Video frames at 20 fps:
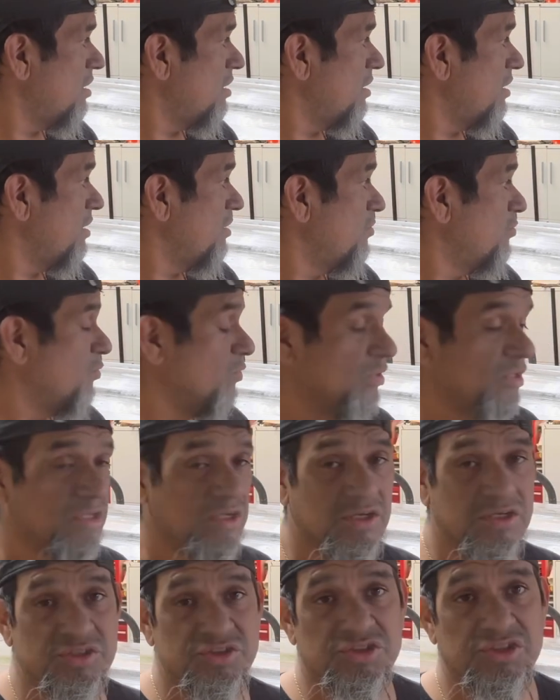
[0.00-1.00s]
in really
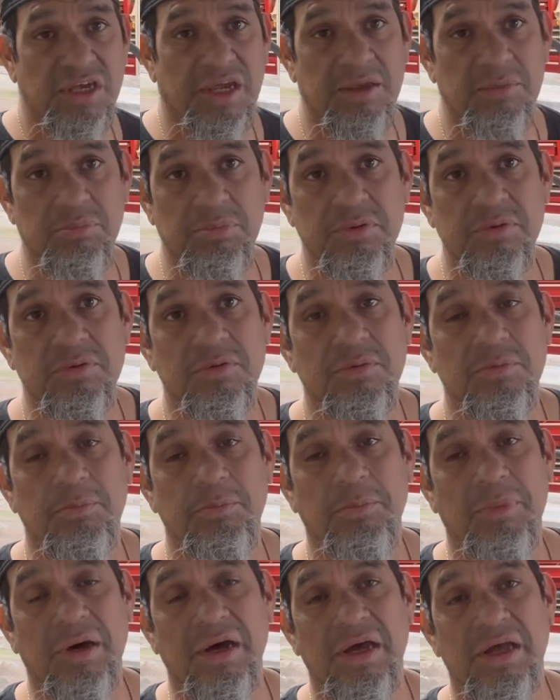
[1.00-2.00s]
good shape,
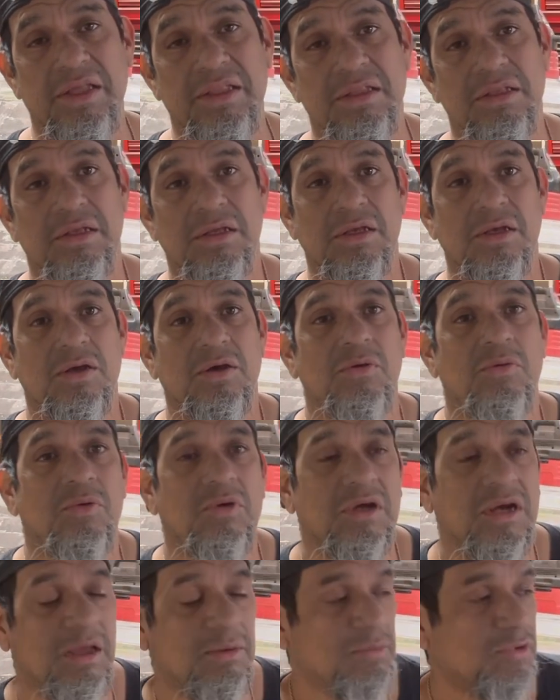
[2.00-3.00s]
but
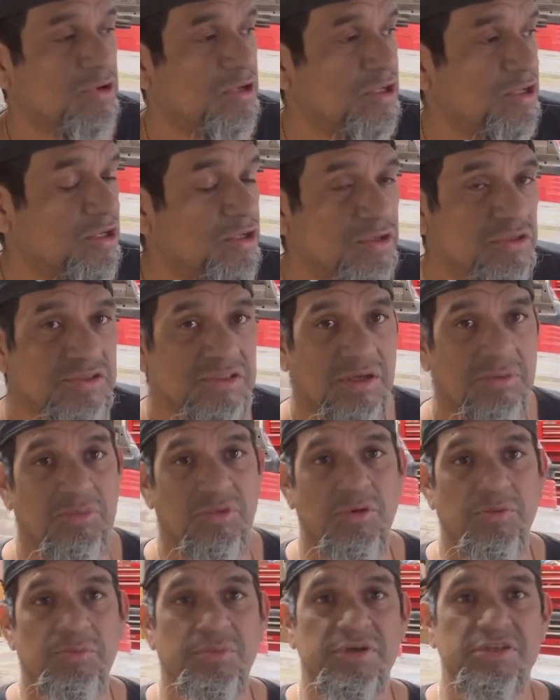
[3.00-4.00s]
what I'm gonna do is I'm
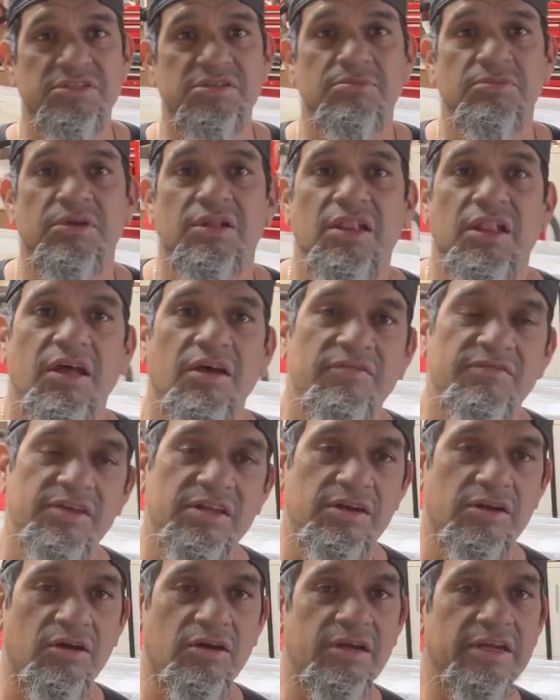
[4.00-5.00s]
gonna put some
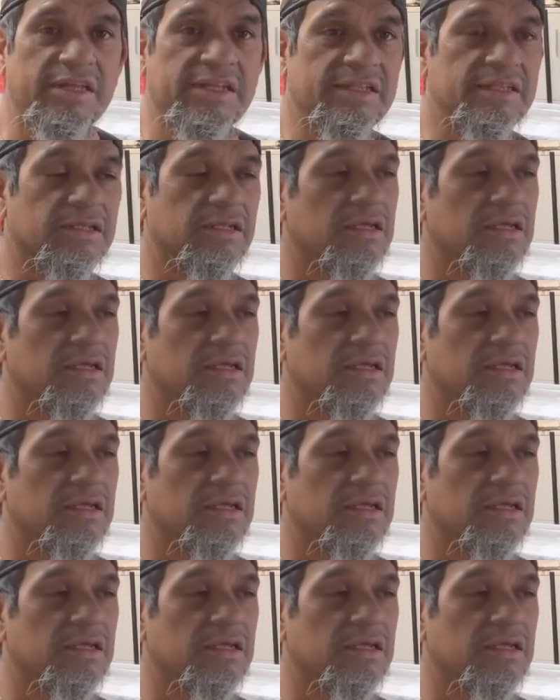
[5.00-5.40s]
Glove-It on it,